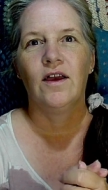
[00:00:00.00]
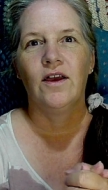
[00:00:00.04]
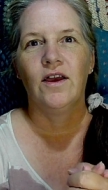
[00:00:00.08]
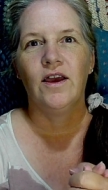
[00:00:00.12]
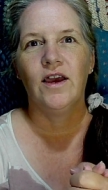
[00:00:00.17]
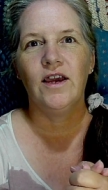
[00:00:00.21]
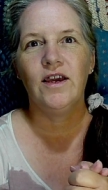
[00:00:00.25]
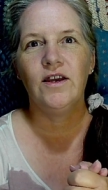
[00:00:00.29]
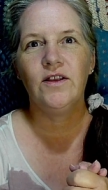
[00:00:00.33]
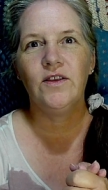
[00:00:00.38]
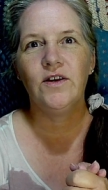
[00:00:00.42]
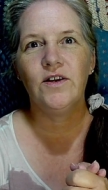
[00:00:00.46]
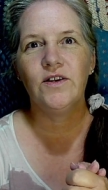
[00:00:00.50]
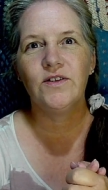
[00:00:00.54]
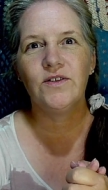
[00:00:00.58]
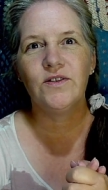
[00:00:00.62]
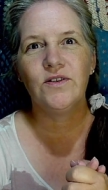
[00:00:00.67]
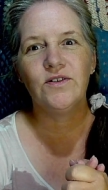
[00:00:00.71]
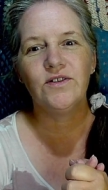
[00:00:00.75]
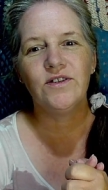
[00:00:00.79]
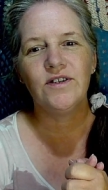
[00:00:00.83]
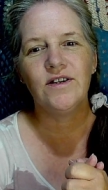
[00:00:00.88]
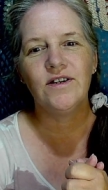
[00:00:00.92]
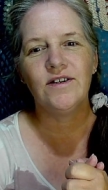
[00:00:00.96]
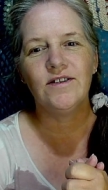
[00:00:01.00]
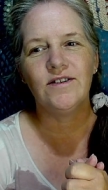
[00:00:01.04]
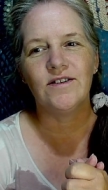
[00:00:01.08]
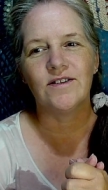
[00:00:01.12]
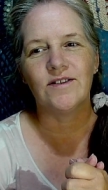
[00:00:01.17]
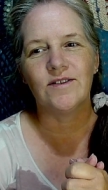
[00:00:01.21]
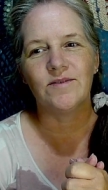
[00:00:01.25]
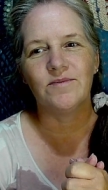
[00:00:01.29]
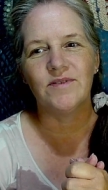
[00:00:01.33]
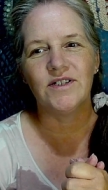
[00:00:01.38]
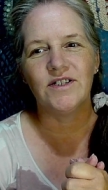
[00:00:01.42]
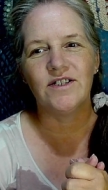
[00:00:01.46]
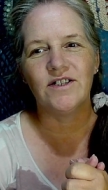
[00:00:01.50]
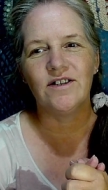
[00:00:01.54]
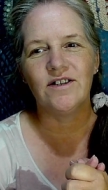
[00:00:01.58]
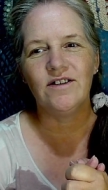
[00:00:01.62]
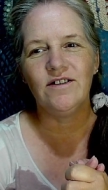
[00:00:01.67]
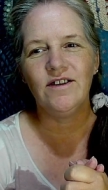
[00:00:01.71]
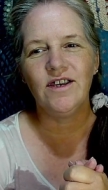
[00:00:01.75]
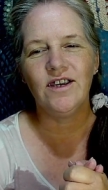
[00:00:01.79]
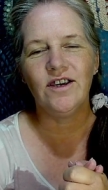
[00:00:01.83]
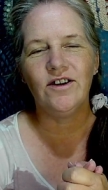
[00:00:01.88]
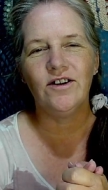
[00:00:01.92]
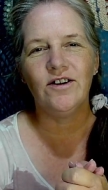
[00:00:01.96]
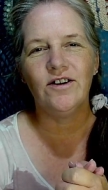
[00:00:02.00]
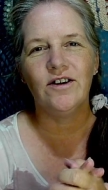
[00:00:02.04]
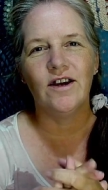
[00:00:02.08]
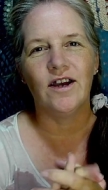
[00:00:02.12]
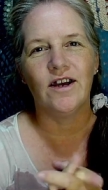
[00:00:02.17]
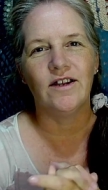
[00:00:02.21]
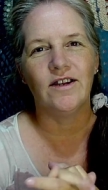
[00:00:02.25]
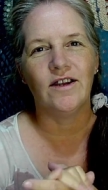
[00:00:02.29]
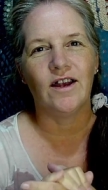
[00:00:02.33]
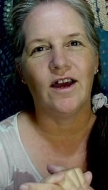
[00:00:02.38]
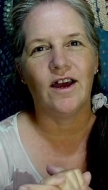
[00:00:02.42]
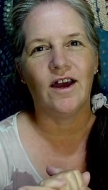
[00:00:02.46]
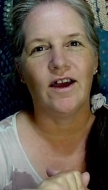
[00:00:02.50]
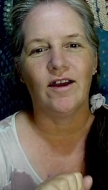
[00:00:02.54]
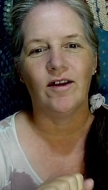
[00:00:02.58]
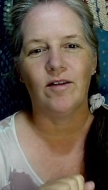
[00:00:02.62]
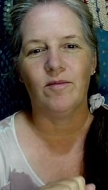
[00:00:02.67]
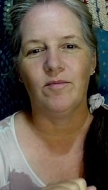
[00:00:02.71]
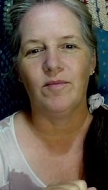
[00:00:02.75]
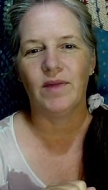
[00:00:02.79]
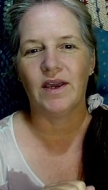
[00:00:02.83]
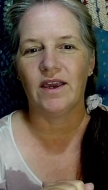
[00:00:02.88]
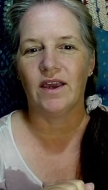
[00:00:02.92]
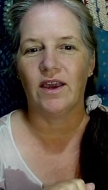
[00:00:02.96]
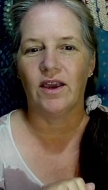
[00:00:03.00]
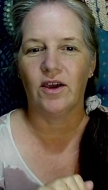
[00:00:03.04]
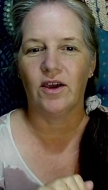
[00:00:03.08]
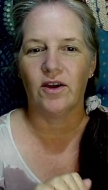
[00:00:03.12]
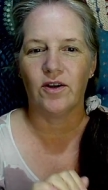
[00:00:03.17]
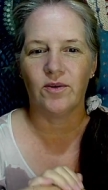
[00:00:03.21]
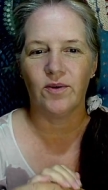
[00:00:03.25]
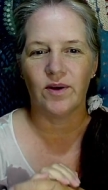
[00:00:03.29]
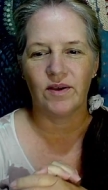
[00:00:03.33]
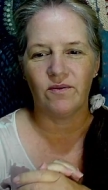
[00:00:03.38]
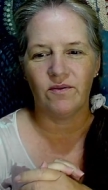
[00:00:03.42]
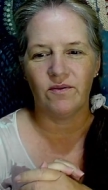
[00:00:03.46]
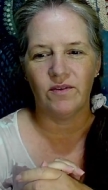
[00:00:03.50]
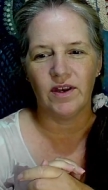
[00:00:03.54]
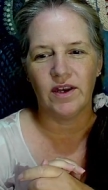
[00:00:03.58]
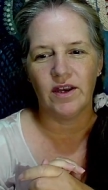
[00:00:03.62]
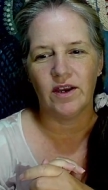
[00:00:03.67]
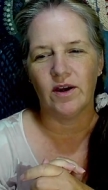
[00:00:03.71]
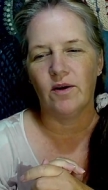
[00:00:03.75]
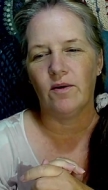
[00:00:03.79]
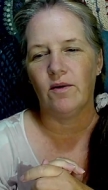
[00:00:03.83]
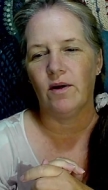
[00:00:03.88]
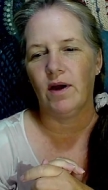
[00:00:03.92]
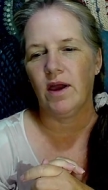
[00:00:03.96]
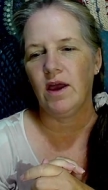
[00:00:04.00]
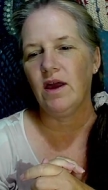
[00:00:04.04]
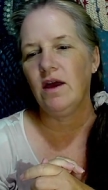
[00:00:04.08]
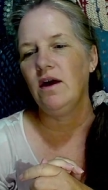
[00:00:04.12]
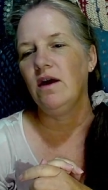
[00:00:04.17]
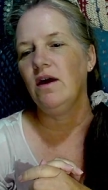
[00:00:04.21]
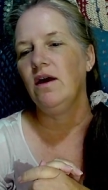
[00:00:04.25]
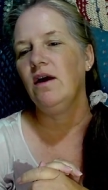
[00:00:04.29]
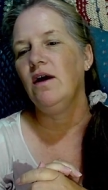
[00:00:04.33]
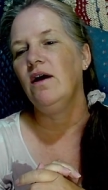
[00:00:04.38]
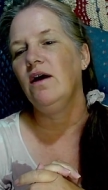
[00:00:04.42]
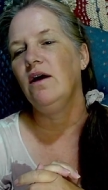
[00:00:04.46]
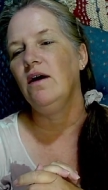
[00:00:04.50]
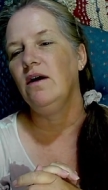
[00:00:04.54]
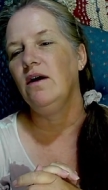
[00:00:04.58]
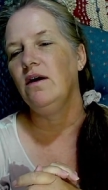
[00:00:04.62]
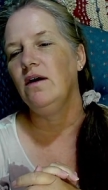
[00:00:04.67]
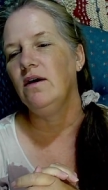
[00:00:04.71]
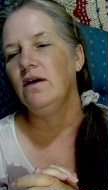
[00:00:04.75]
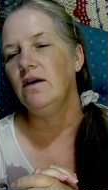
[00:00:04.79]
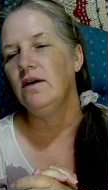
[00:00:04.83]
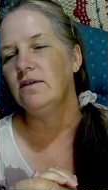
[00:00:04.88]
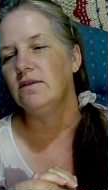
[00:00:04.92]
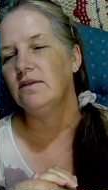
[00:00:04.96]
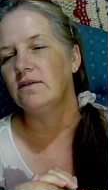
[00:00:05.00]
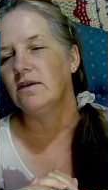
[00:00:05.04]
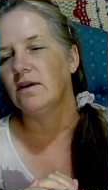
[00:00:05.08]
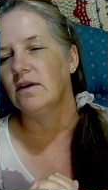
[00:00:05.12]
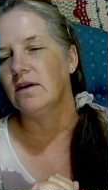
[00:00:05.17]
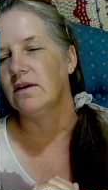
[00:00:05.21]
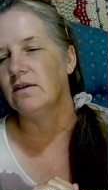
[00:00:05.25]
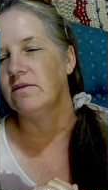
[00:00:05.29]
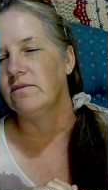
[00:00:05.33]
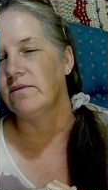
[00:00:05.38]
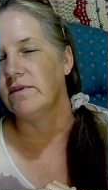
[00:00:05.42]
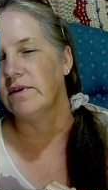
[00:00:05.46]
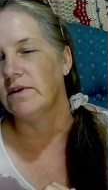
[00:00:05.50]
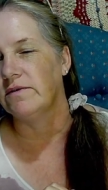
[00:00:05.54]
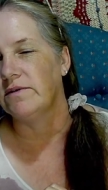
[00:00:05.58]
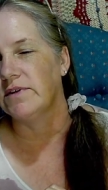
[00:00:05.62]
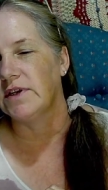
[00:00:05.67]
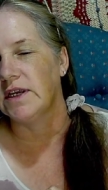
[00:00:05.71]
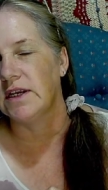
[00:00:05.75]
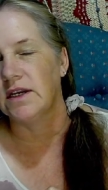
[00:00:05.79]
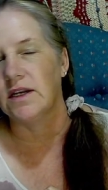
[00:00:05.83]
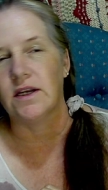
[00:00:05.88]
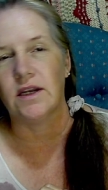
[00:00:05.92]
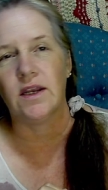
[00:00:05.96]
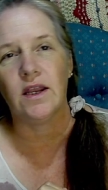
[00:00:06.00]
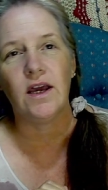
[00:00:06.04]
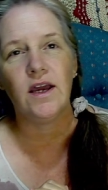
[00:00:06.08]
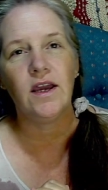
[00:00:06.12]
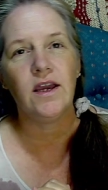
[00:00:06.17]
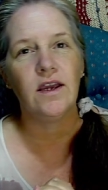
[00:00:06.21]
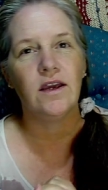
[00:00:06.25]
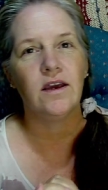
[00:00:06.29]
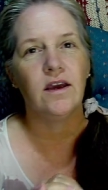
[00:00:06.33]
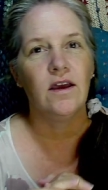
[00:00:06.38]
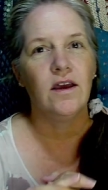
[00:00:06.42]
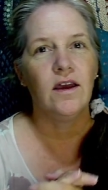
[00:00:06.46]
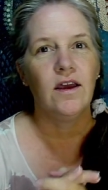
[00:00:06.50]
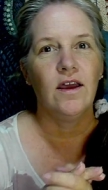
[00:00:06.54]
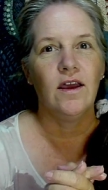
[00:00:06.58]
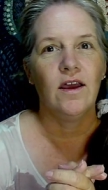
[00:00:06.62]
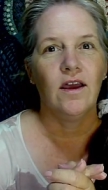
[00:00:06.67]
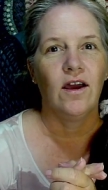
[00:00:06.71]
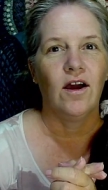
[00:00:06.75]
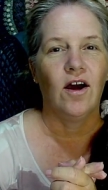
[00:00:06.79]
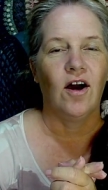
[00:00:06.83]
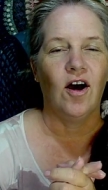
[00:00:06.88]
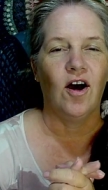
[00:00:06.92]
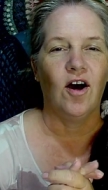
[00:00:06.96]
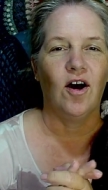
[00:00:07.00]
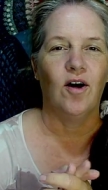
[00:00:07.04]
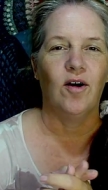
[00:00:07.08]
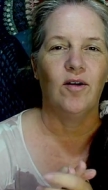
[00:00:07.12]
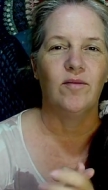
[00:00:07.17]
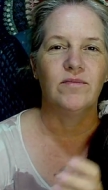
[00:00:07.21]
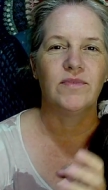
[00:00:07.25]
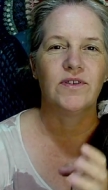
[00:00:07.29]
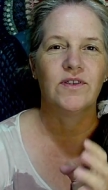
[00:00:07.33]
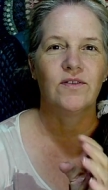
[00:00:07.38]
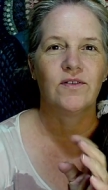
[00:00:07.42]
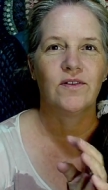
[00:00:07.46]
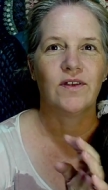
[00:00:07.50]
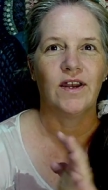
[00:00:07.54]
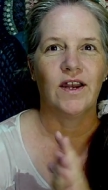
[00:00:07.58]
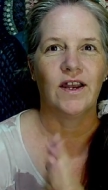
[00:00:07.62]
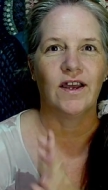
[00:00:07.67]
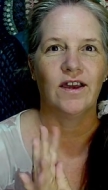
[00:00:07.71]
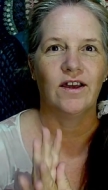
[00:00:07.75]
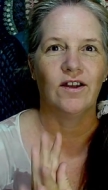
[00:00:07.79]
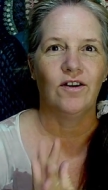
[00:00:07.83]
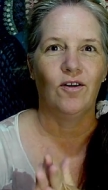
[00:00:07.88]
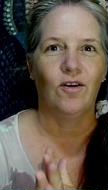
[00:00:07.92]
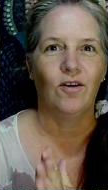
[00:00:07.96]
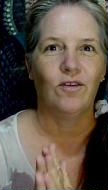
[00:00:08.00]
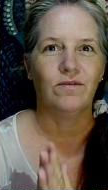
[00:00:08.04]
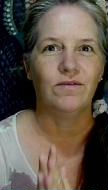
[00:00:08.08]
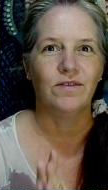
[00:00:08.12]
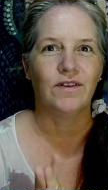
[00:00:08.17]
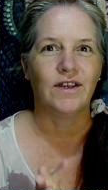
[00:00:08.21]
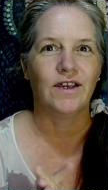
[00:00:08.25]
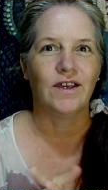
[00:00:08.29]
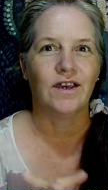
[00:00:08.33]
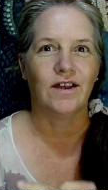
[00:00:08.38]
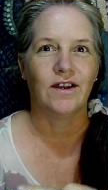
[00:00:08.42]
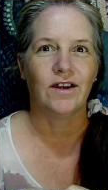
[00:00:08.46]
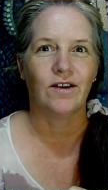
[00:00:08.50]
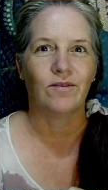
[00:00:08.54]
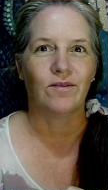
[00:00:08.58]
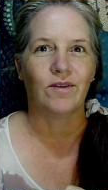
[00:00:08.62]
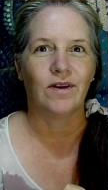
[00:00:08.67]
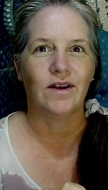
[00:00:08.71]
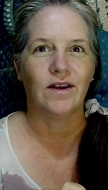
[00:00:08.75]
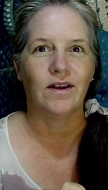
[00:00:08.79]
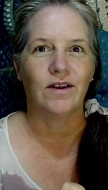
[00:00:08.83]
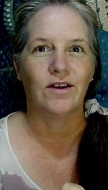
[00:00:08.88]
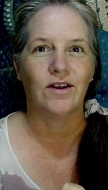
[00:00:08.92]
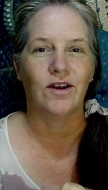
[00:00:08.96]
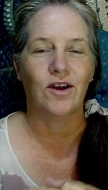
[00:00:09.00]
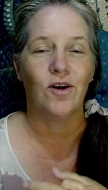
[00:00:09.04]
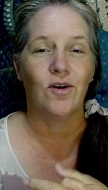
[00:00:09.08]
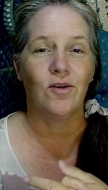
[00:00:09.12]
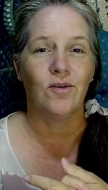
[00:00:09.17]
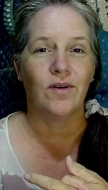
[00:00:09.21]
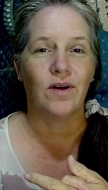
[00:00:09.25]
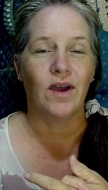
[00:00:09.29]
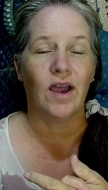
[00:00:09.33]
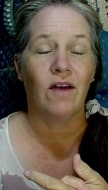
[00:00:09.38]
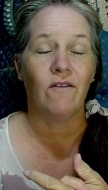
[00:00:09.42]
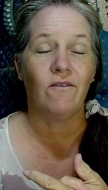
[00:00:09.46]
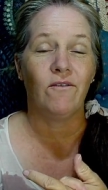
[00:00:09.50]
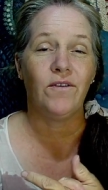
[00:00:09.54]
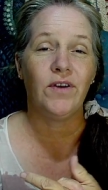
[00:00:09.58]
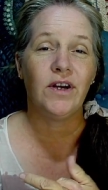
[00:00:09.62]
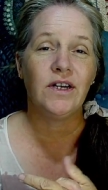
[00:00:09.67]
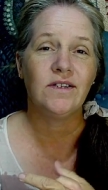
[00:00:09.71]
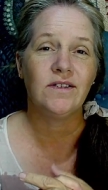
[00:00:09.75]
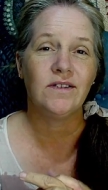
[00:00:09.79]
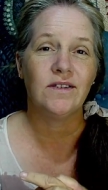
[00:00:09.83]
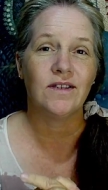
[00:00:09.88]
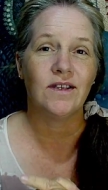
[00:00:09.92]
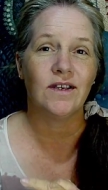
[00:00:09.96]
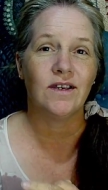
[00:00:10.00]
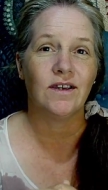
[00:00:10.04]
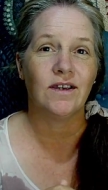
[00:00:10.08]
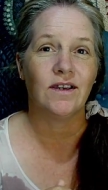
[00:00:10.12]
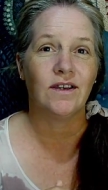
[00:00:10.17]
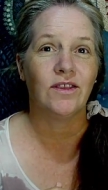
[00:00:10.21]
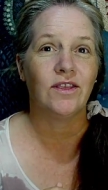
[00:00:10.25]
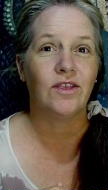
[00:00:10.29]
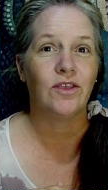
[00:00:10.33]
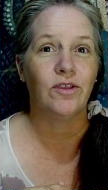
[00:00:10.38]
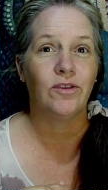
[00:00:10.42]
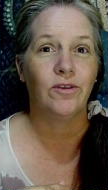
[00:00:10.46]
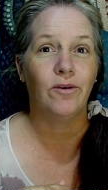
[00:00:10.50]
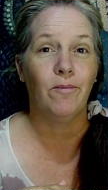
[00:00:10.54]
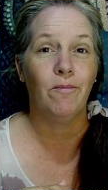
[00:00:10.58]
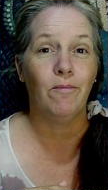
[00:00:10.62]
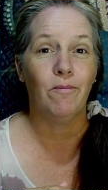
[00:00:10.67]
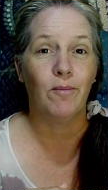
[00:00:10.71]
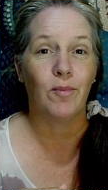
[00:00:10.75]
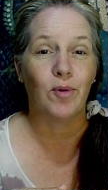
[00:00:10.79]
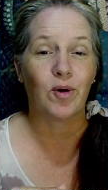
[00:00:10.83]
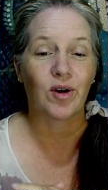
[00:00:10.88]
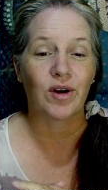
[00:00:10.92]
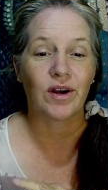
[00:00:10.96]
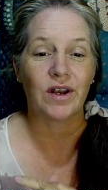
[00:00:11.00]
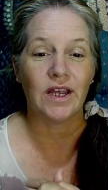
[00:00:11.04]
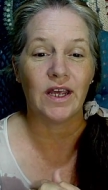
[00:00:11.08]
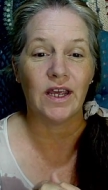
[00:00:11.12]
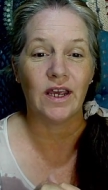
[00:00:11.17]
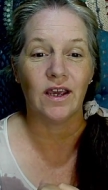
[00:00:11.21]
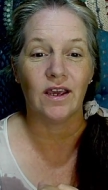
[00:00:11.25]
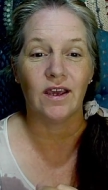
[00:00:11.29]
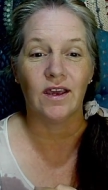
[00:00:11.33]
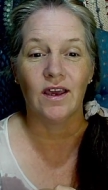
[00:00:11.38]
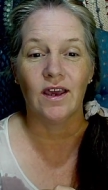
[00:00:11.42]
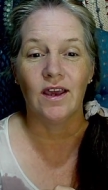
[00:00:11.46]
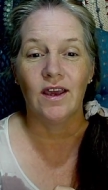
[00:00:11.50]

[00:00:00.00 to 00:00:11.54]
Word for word: Hey there, Soulshines, it's Michele here, and I am making a quick video at 10 15 at night um, so that I can hopefully get it ready to go first thing in the morning.